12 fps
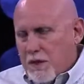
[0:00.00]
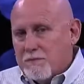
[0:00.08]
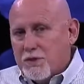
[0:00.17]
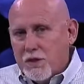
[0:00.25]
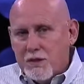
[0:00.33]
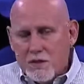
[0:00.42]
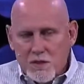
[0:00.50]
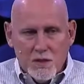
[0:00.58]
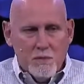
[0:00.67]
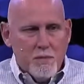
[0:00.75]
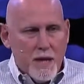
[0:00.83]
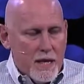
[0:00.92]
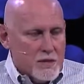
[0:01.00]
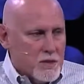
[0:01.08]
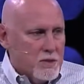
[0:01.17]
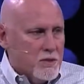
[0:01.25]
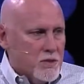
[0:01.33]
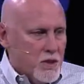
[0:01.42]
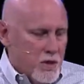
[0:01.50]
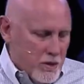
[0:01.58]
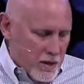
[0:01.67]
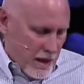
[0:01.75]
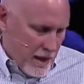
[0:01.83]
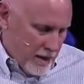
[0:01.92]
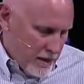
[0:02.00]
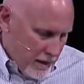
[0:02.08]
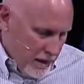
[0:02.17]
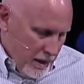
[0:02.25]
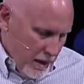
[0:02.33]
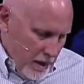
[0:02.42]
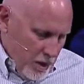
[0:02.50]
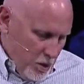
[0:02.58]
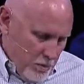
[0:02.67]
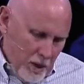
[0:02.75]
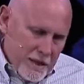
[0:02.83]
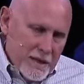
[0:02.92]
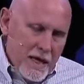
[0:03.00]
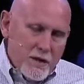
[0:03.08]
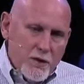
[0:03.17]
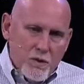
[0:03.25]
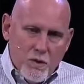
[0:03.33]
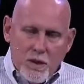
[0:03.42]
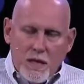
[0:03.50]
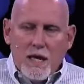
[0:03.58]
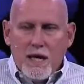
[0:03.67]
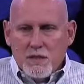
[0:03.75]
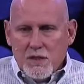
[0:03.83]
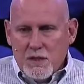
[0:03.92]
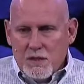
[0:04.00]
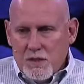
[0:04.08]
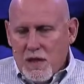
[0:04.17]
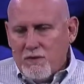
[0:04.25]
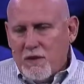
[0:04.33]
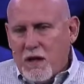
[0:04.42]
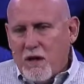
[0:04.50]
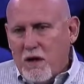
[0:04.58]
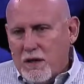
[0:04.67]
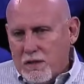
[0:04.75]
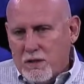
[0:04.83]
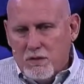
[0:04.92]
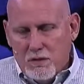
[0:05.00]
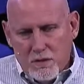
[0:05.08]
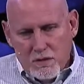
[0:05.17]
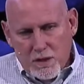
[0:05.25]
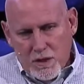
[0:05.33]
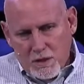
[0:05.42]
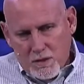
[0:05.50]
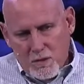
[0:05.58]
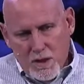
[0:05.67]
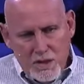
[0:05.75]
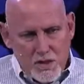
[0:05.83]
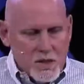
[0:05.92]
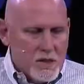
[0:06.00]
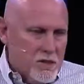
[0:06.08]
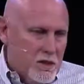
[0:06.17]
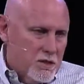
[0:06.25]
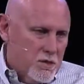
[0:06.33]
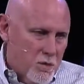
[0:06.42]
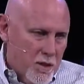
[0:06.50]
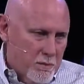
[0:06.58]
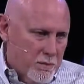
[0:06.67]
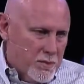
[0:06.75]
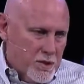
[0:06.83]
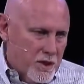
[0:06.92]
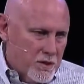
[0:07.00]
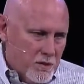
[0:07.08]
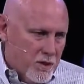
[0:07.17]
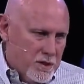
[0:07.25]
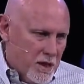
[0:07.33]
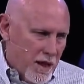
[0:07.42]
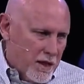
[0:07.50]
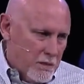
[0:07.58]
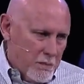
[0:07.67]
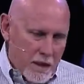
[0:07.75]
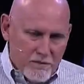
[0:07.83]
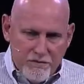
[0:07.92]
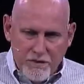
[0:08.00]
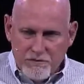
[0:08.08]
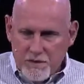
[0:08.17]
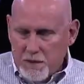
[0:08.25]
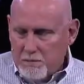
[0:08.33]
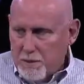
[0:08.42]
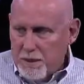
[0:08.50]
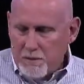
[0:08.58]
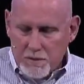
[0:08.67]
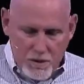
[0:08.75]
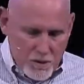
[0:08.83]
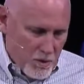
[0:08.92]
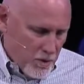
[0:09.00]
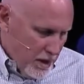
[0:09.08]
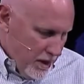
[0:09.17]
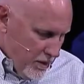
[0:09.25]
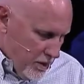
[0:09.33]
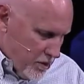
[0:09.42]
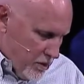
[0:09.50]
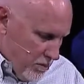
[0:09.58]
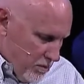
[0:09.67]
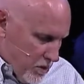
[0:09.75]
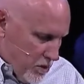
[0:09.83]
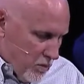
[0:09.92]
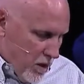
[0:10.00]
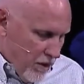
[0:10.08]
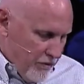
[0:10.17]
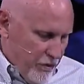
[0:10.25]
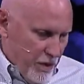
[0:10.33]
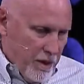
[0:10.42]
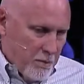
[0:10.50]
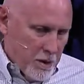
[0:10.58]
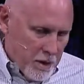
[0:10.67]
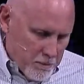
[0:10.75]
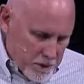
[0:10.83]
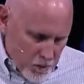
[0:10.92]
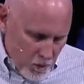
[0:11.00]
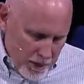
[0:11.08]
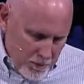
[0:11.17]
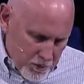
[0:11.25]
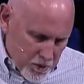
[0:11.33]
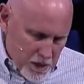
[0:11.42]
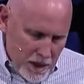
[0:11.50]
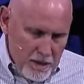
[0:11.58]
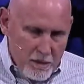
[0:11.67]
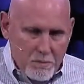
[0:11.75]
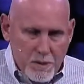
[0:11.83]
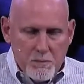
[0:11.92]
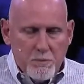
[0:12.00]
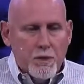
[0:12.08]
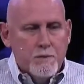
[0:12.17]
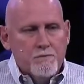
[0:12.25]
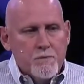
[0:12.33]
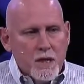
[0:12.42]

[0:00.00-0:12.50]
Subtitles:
and I've shared this in the past, but I'll just share it again. You break down your oikos, and it's not that hard to do. You look at 20, 60, and 20%. You're only talking about 15 people, so this shouldn't be too hard for anybody. But 20% of the people